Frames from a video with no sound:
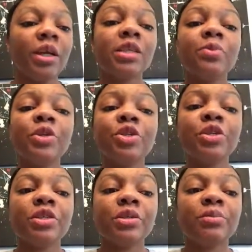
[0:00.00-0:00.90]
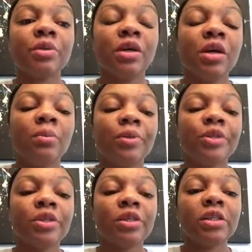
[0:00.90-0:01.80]
Expressionism,
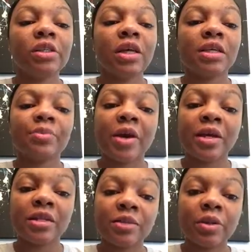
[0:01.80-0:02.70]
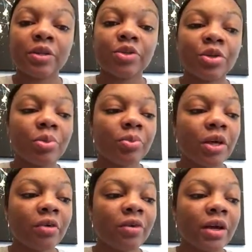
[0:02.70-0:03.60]
particularly as practiced by the German
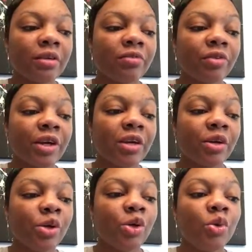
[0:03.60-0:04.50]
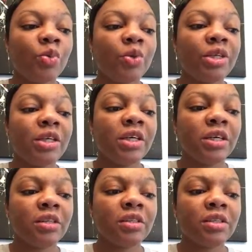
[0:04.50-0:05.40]
playwright Frank
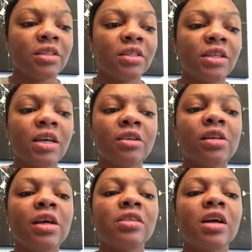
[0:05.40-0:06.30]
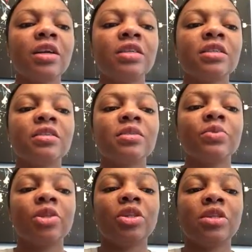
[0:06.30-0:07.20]
Wedekind, scandalized
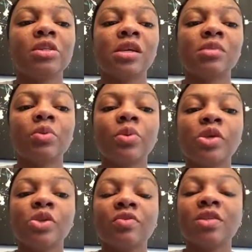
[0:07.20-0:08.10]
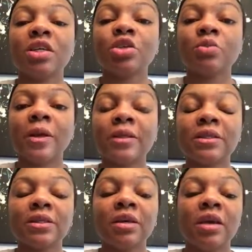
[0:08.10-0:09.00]
audiences with its exploration of
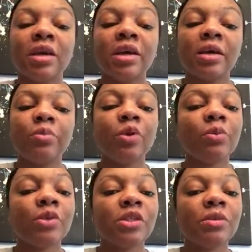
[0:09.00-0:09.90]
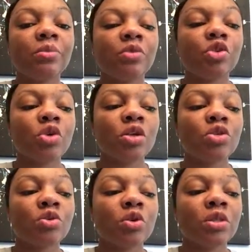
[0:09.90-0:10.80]
sexuality and puberty, draws
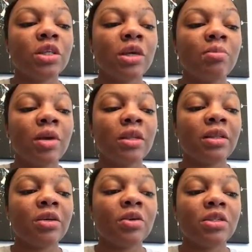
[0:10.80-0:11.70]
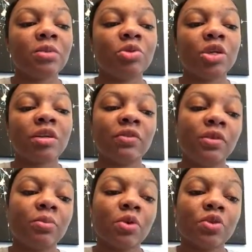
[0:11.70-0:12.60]
strongly and mainly on subjective
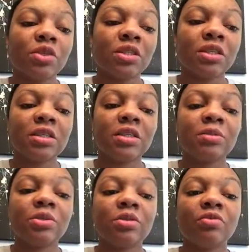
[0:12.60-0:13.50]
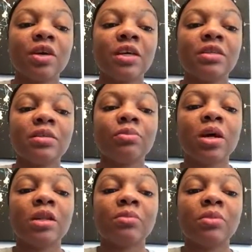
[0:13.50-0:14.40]
emotions and attempts to find
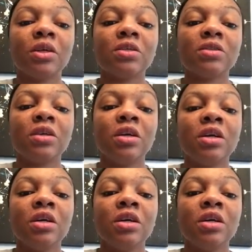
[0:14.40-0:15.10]
symbolic means